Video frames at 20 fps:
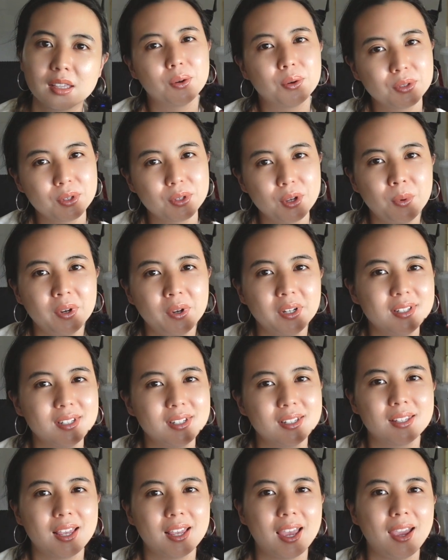Also wanted to
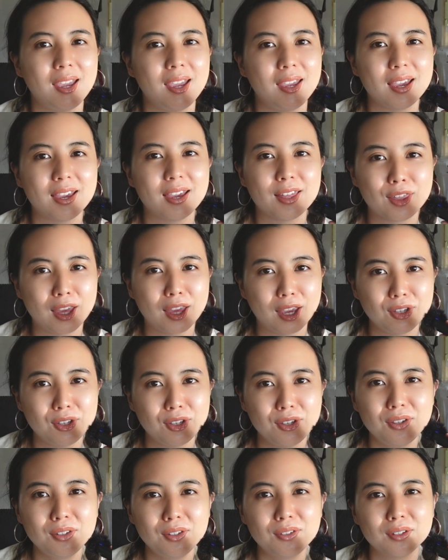say a thank
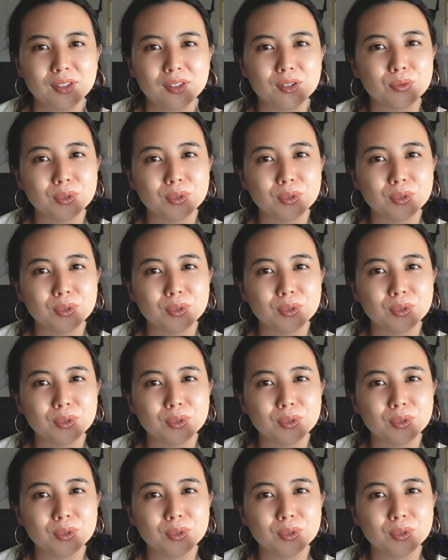you to the